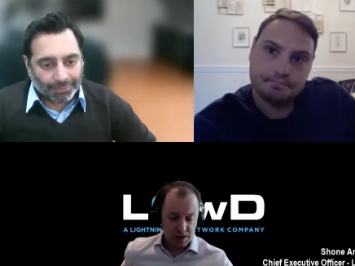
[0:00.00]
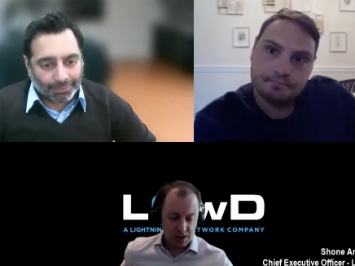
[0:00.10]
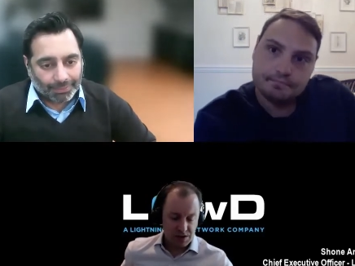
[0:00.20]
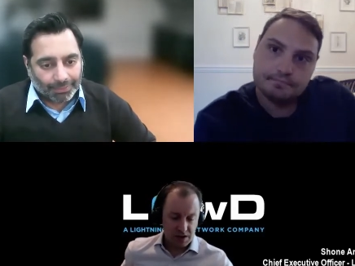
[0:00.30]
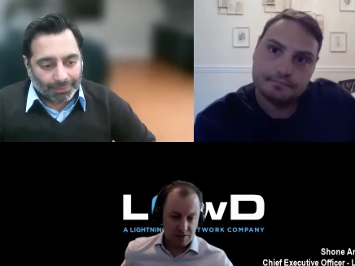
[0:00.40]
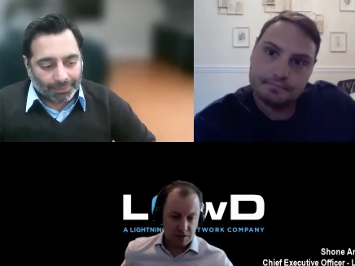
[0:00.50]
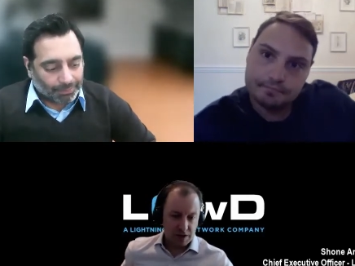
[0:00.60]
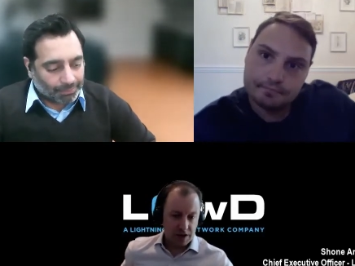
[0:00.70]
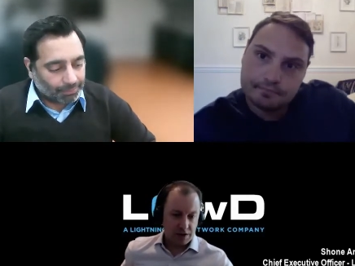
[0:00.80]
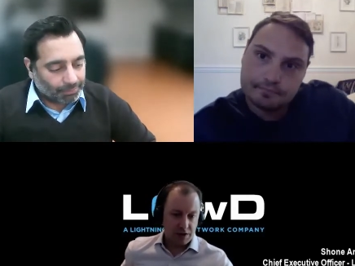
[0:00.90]
Speaker 1: that's definitely
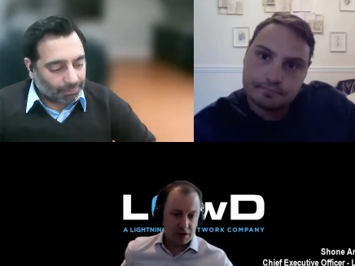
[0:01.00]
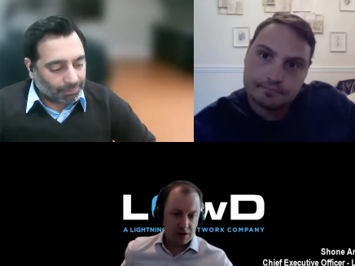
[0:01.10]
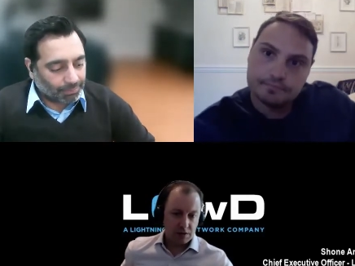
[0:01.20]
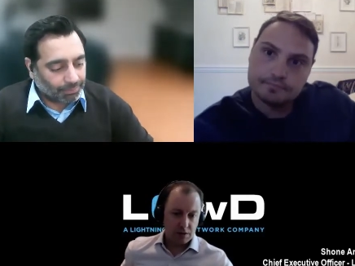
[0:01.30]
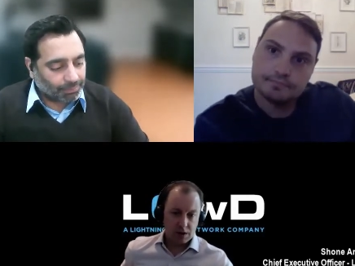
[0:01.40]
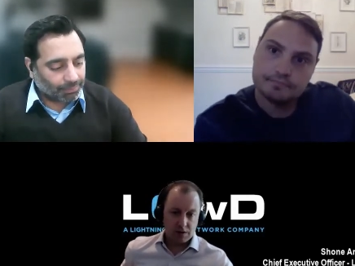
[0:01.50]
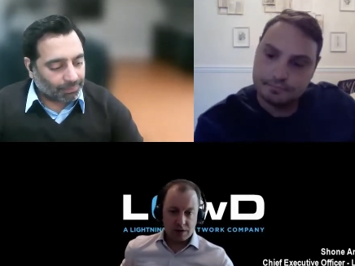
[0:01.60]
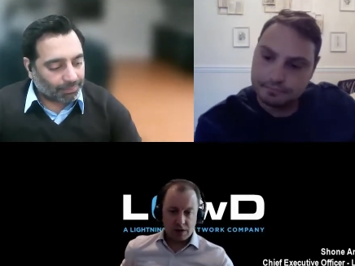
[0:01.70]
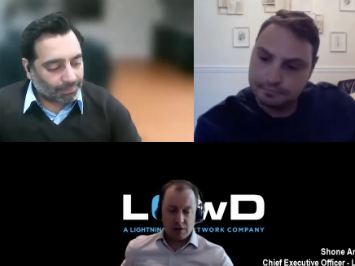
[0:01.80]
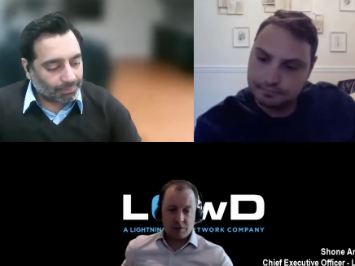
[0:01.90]
it. I think, you know, I'd
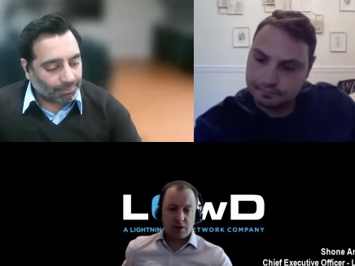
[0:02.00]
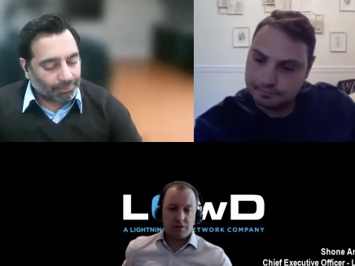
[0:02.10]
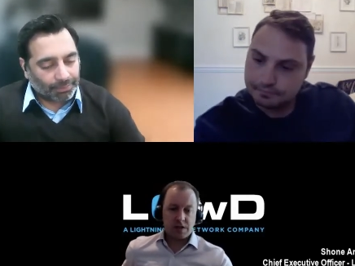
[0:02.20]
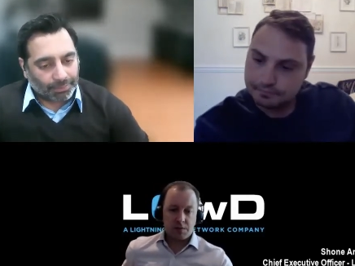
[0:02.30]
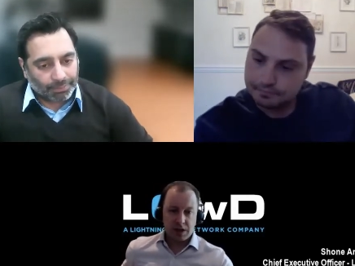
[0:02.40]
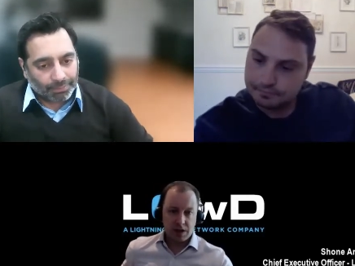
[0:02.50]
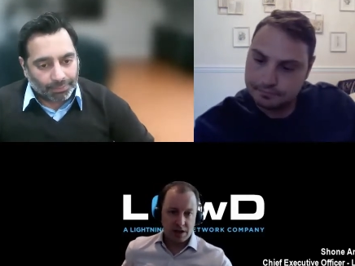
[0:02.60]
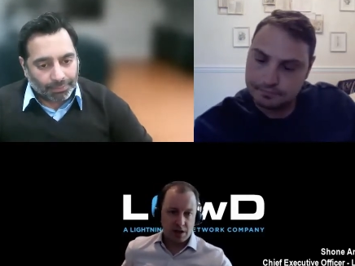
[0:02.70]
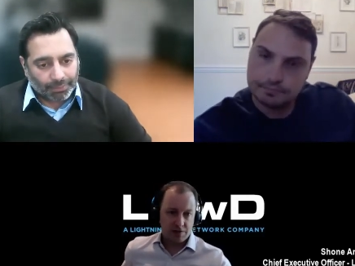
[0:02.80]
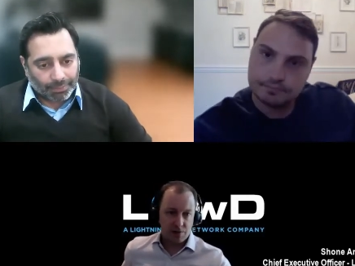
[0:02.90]
love, love to see them get into
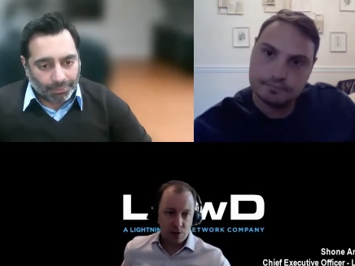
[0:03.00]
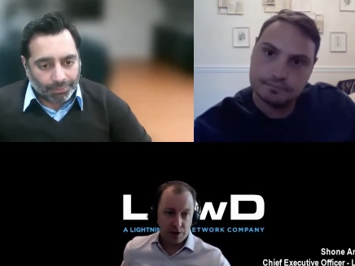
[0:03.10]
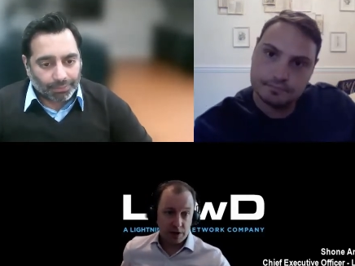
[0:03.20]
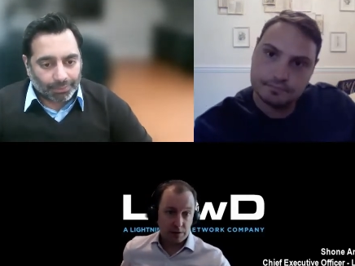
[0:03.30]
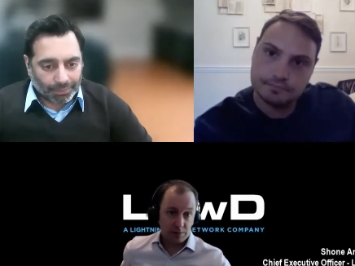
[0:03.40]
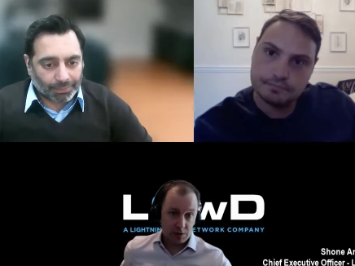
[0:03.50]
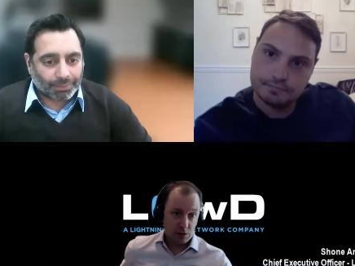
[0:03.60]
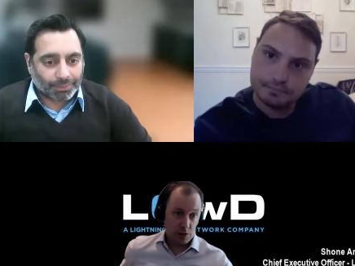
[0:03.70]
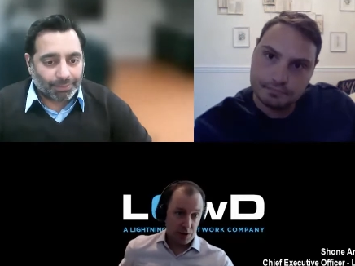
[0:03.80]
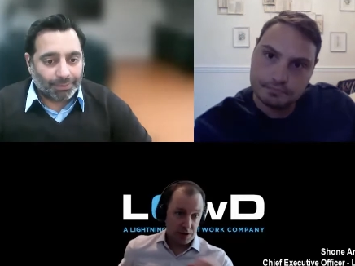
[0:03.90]
California, and, you know,
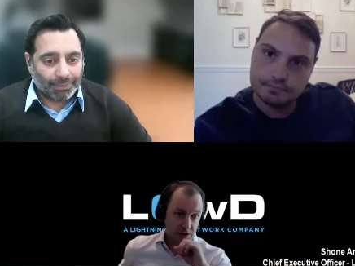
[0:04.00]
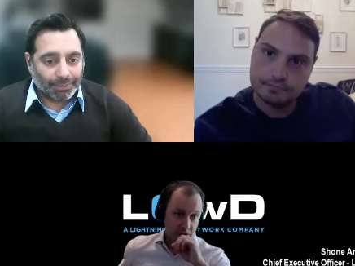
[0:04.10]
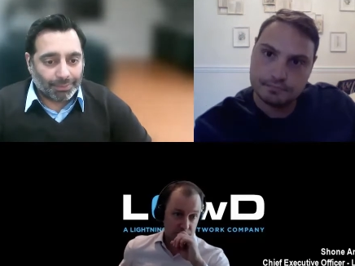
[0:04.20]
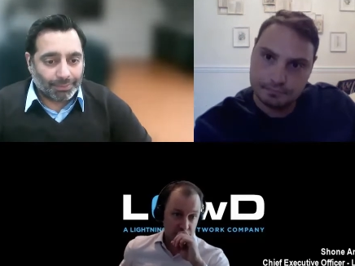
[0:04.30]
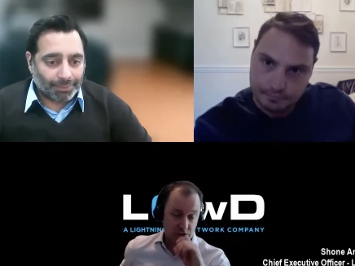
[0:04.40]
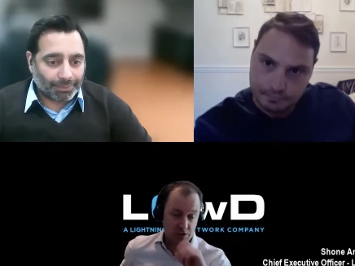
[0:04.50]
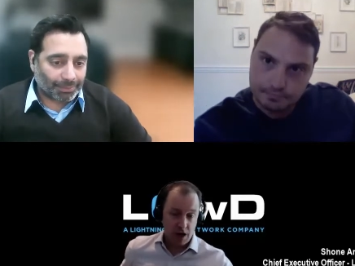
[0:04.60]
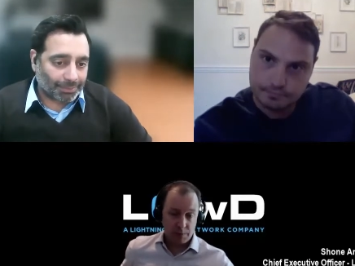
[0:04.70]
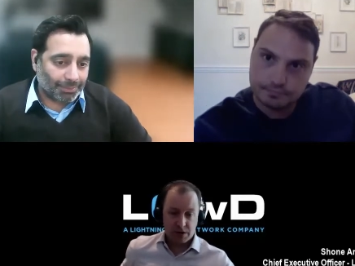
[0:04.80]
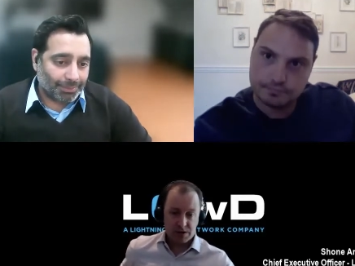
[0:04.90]
New York's a tough nut to
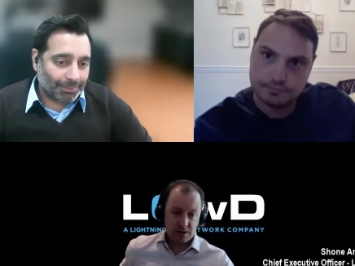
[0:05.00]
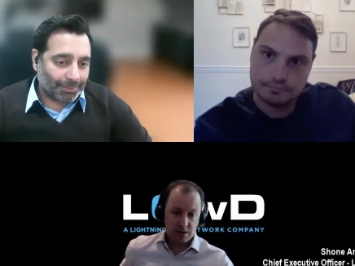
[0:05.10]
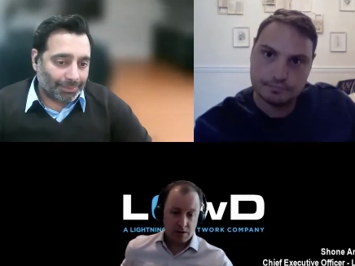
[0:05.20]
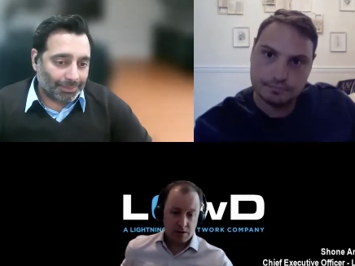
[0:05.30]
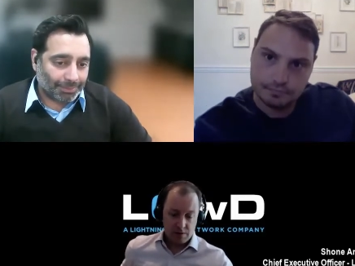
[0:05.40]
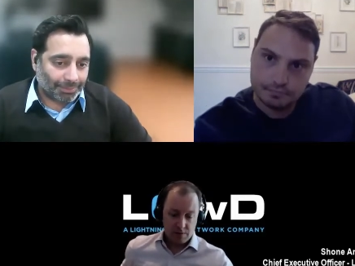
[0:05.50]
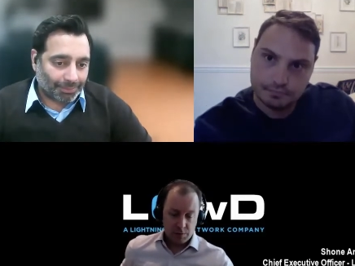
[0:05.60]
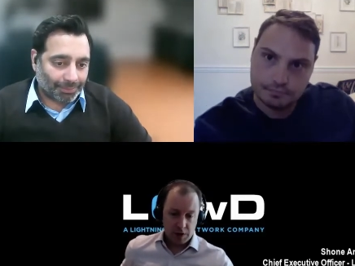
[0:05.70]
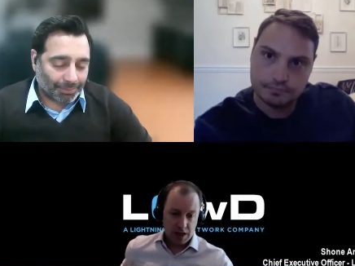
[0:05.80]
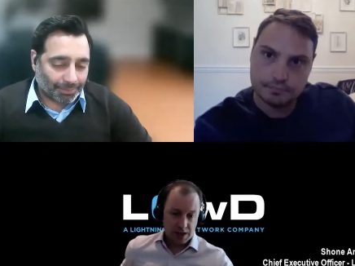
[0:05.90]
crack because of the some
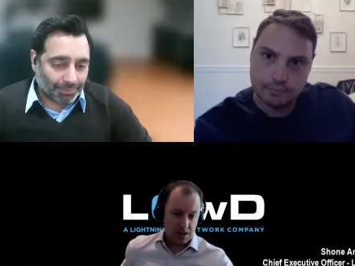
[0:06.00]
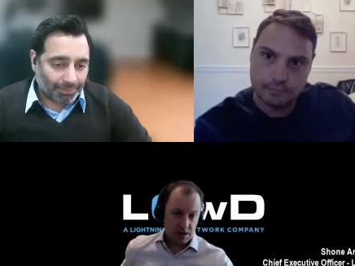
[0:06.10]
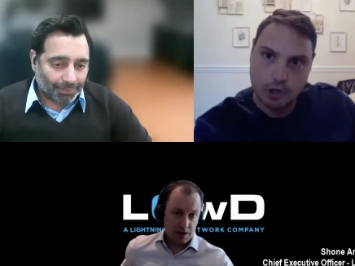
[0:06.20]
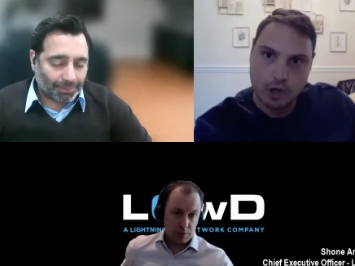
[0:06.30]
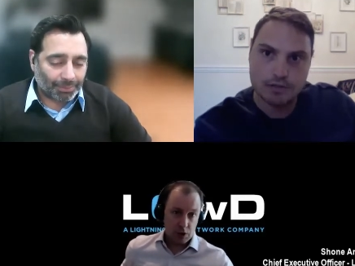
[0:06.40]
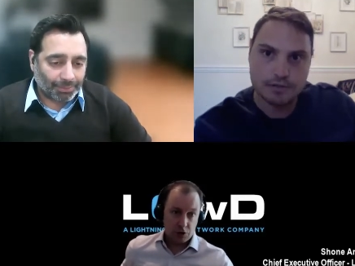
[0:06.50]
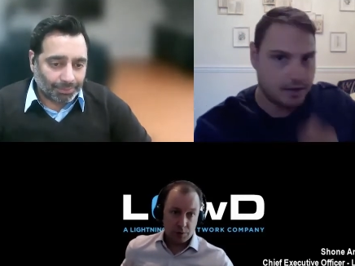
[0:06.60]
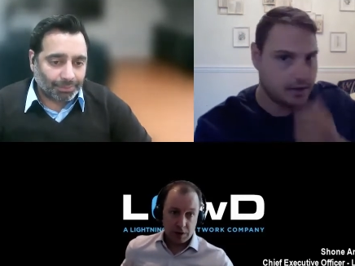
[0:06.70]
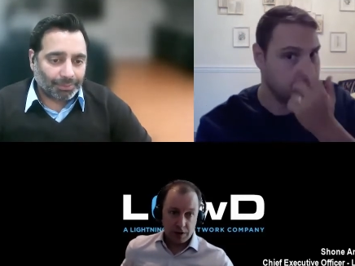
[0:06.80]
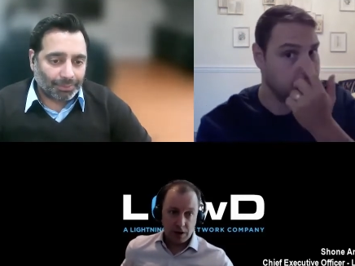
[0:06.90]
of the licensing there. But
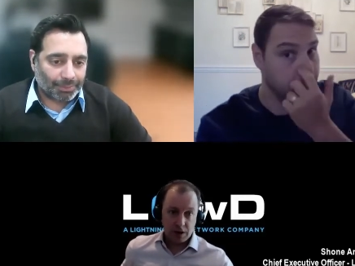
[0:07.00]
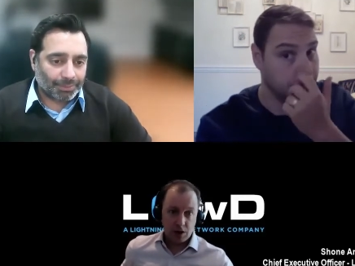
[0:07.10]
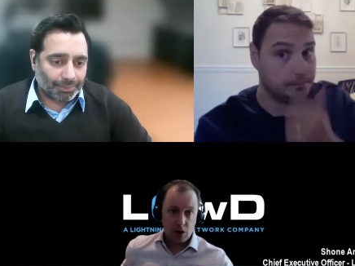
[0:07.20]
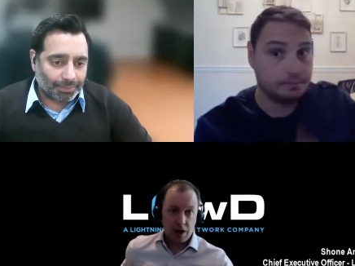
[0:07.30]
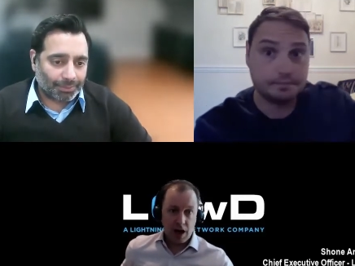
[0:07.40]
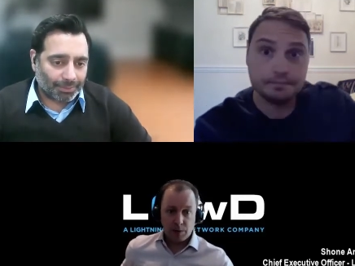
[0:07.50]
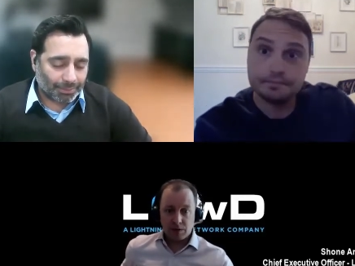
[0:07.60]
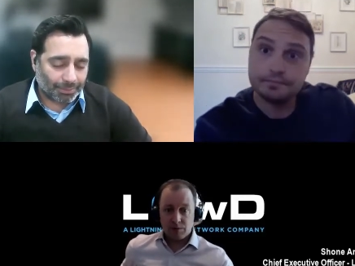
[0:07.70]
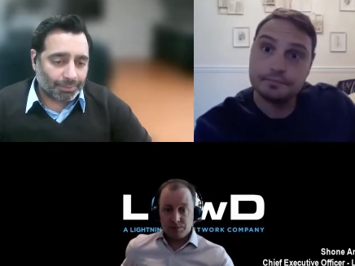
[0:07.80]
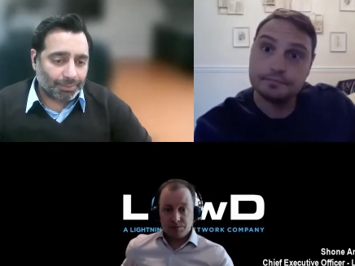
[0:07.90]
ultimately, it'll all happen.